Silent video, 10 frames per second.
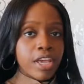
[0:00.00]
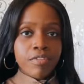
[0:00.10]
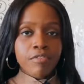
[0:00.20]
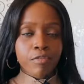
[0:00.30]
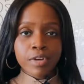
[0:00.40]

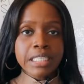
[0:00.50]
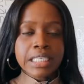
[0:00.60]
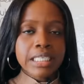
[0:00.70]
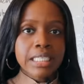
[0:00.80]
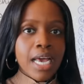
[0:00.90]
even, for
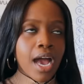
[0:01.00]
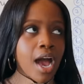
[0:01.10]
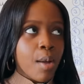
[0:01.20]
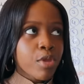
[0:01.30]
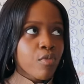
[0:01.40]
instance,
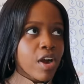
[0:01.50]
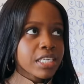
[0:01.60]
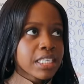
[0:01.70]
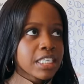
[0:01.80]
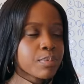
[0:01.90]
you're
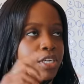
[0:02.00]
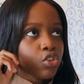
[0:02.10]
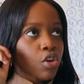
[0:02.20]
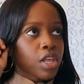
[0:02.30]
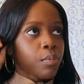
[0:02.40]
writing a
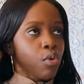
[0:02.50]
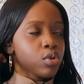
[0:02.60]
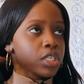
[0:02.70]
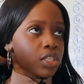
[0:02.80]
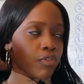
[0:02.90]
speech on the
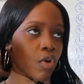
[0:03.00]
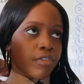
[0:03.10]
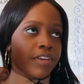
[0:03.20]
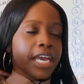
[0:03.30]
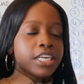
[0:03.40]
importance of
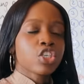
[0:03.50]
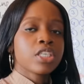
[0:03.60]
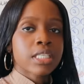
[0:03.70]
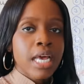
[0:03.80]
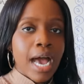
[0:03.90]

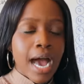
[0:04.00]
qualifications